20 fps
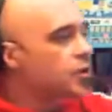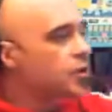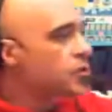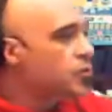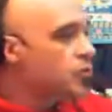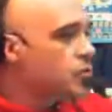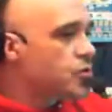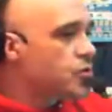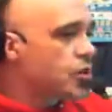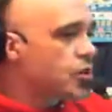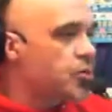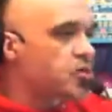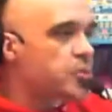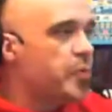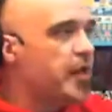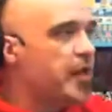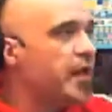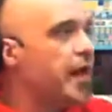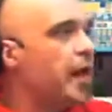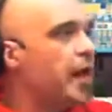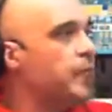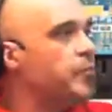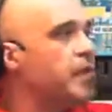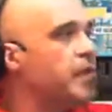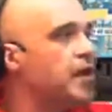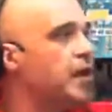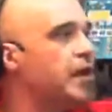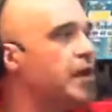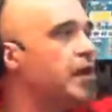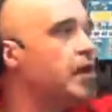She's also spitting out
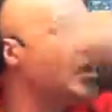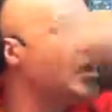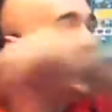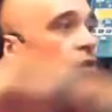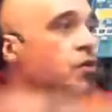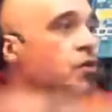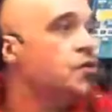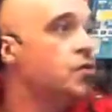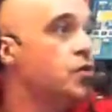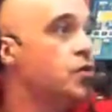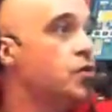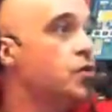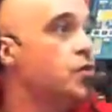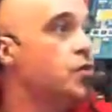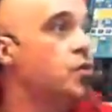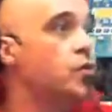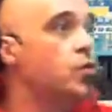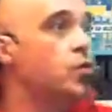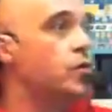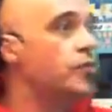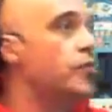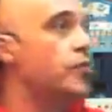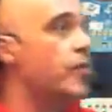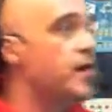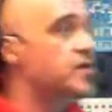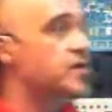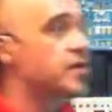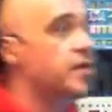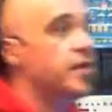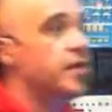MIDI to all of the
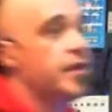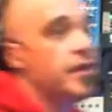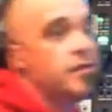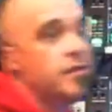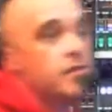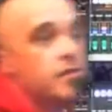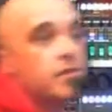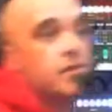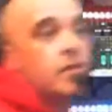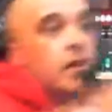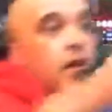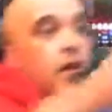rest of the things.